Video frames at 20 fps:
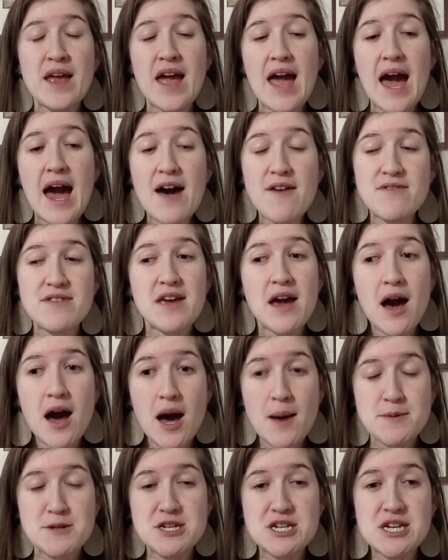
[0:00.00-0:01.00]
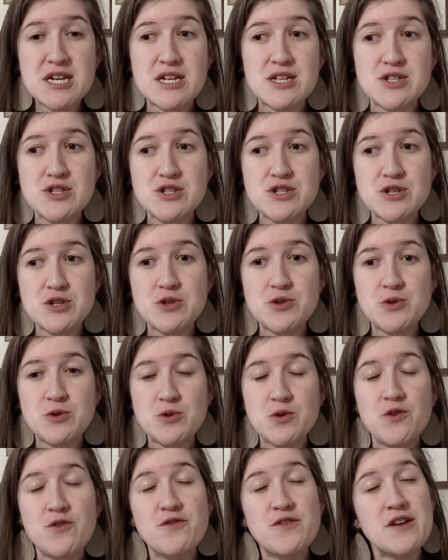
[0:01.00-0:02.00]
have the option
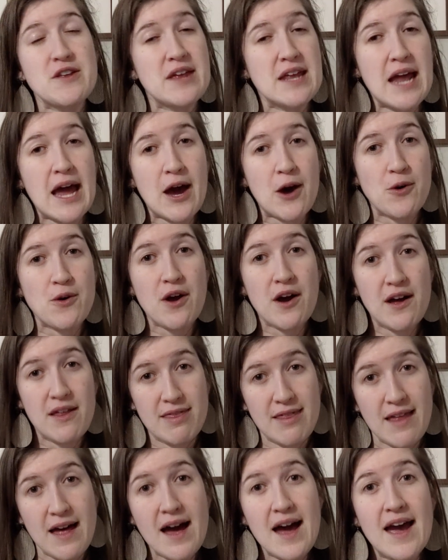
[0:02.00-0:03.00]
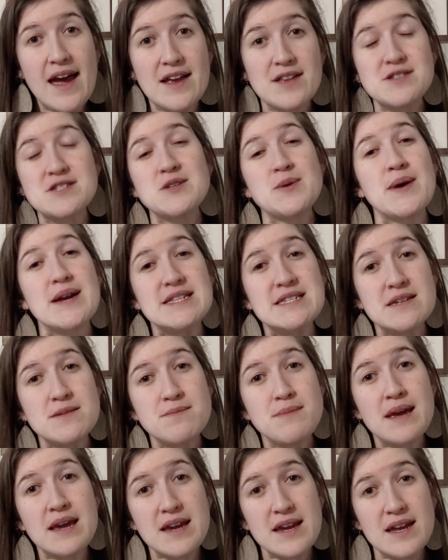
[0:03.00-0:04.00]
to fill it out online. So I did
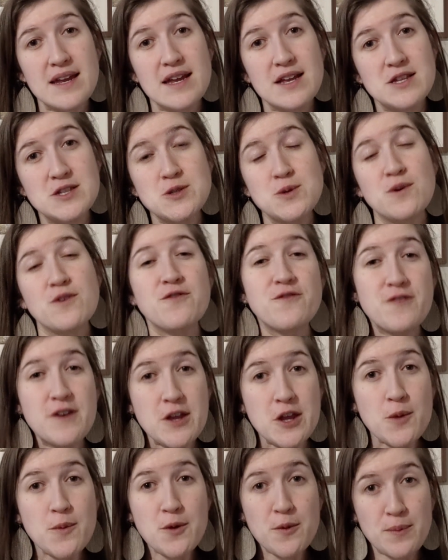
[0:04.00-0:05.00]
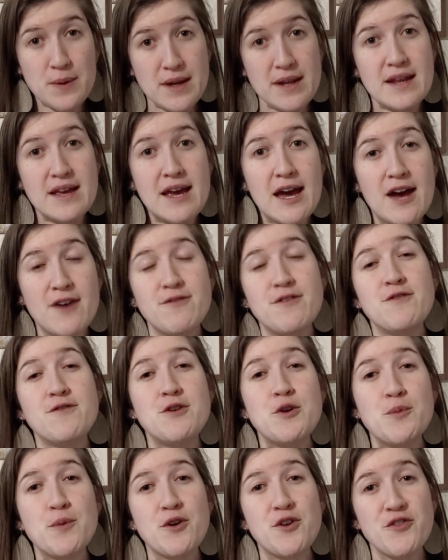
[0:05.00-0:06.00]
make it into a fillable PDF if
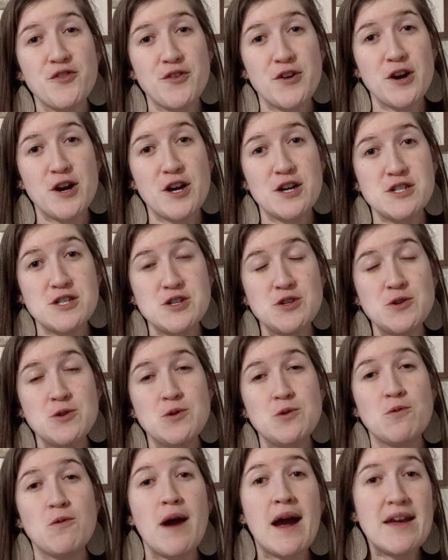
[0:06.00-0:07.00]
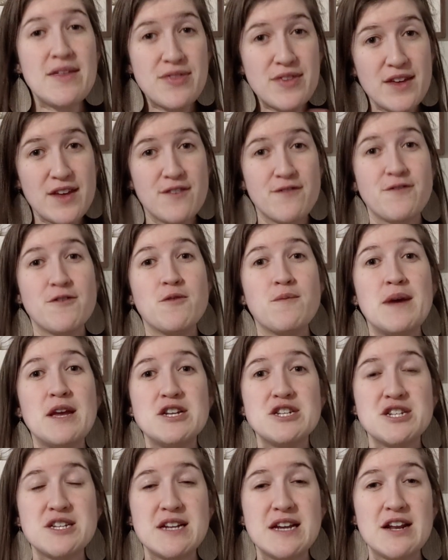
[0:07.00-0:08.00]
you prefer to write the
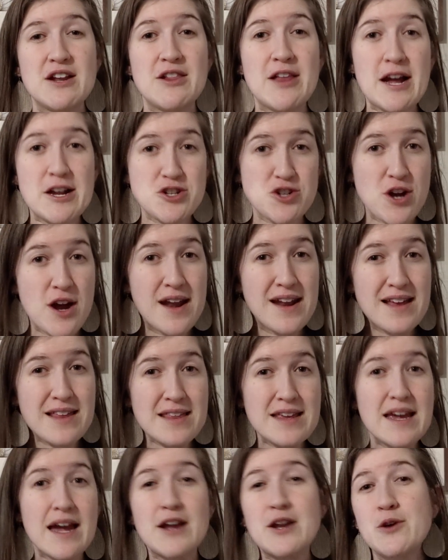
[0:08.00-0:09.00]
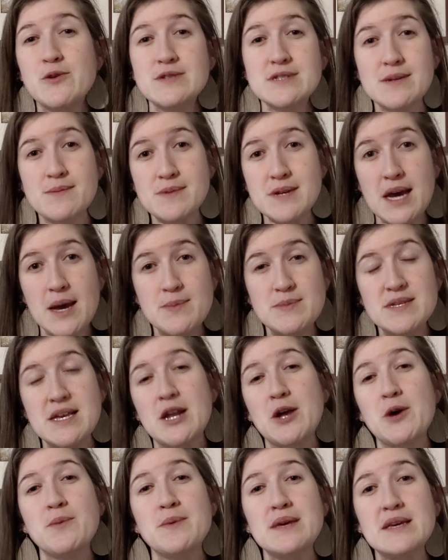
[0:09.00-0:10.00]
information in electronically. I know sometimes
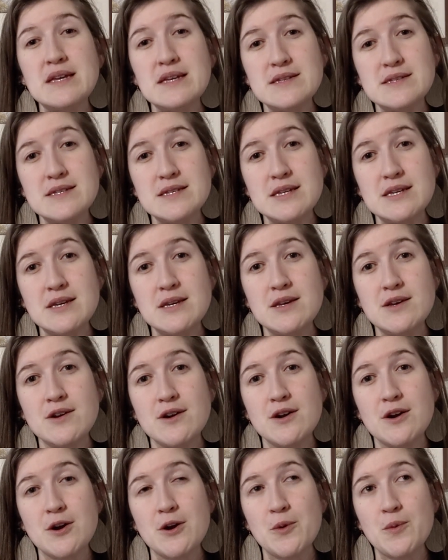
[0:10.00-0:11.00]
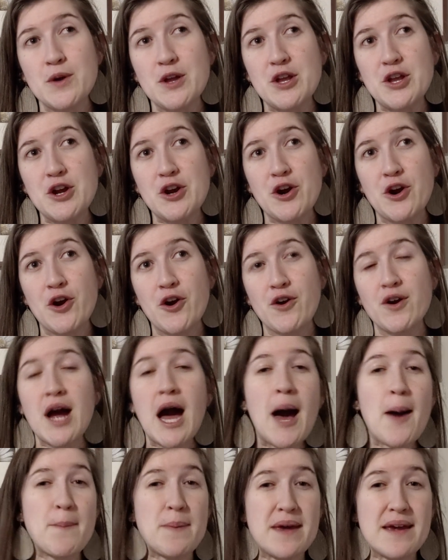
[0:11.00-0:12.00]
that'll be easier when you're
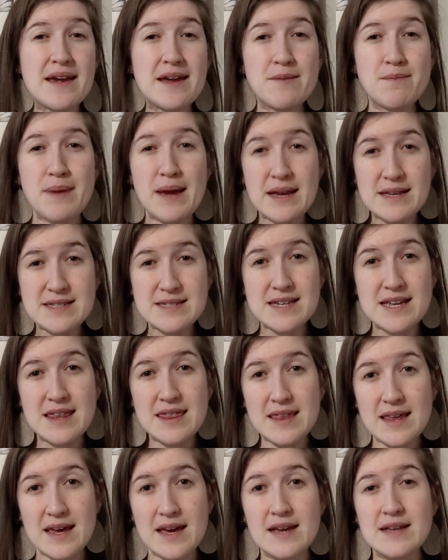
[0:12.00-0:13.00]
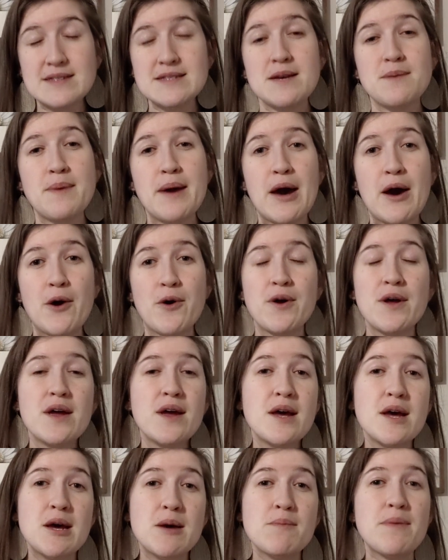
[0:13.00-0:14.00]
copying and pasting things about
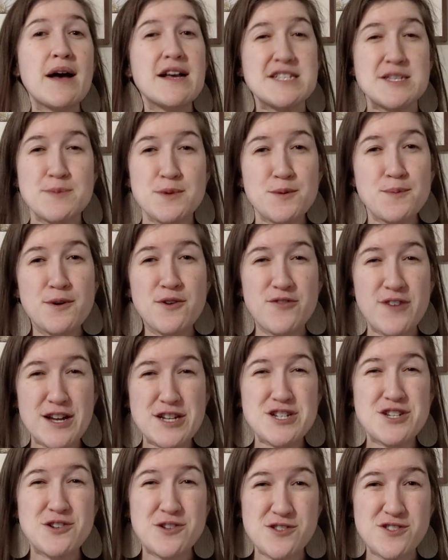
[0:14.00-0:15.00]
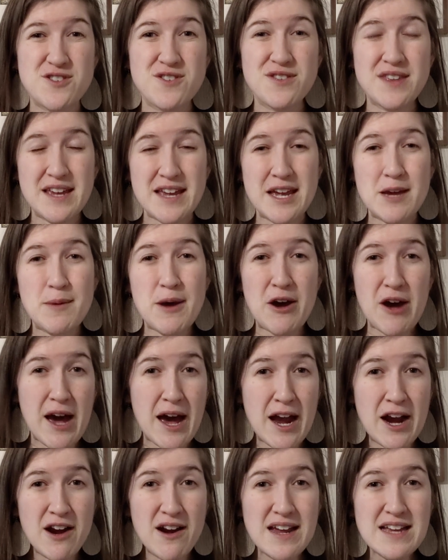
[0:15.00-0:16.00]
possible professionals you're thinking about
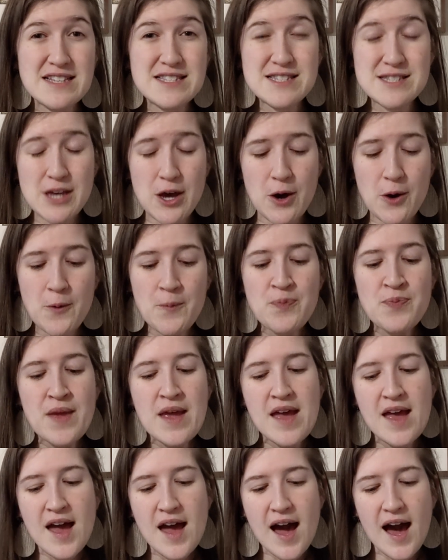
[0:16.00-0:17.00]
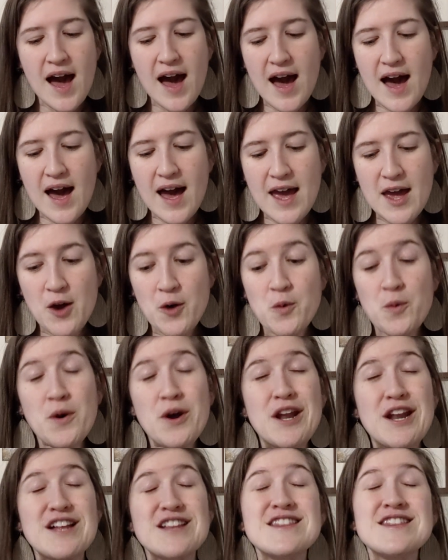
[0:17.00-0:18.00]
hiring. So I
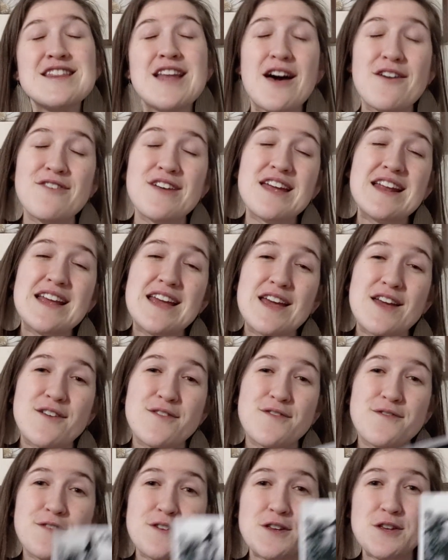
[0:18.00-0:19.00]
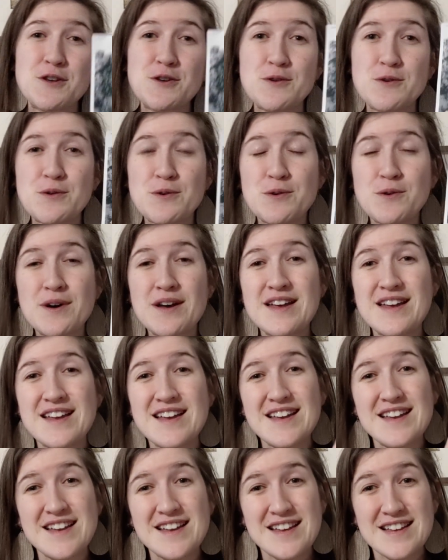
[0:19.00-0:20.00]
would love it if you
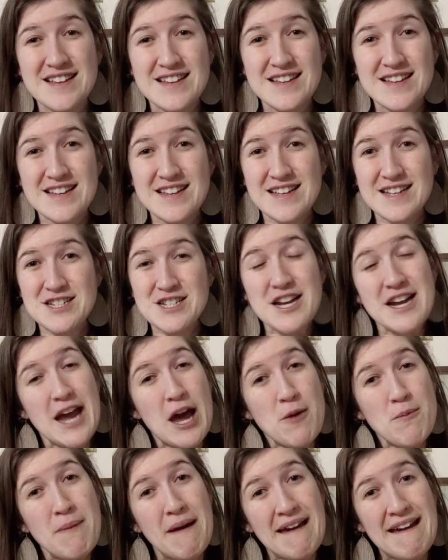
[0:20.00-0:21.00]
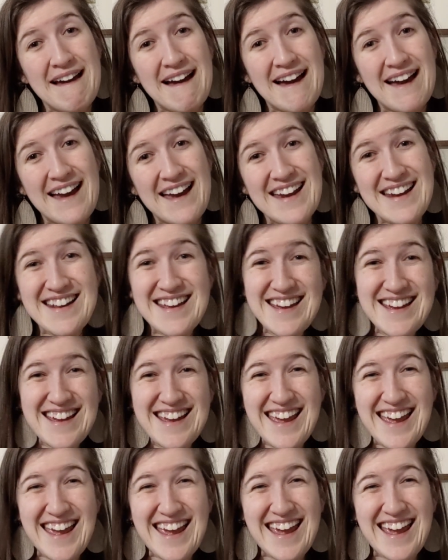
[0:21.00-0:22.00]
check out my guide,
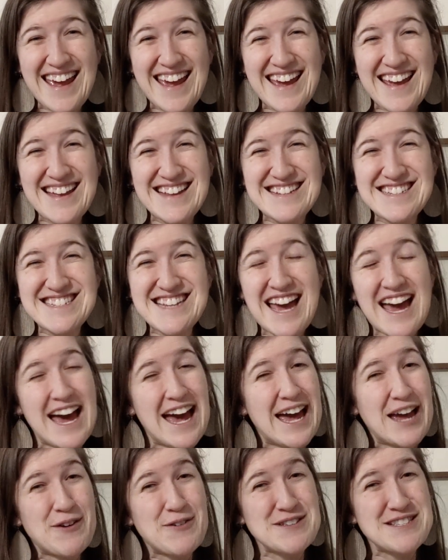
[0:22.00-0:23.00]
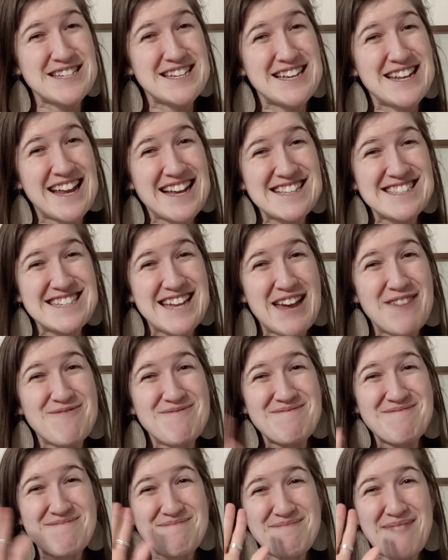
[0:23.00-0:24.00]
and I will see you next
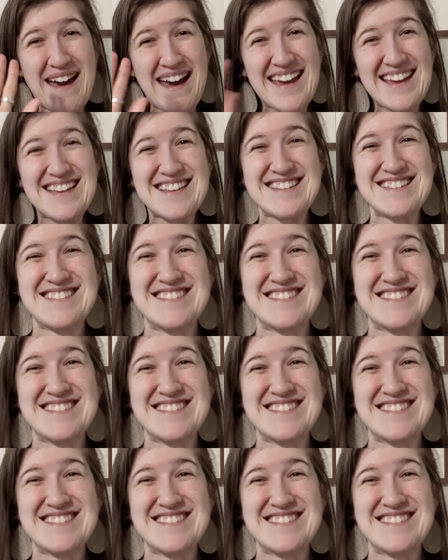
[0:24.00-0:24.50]
time. Bye.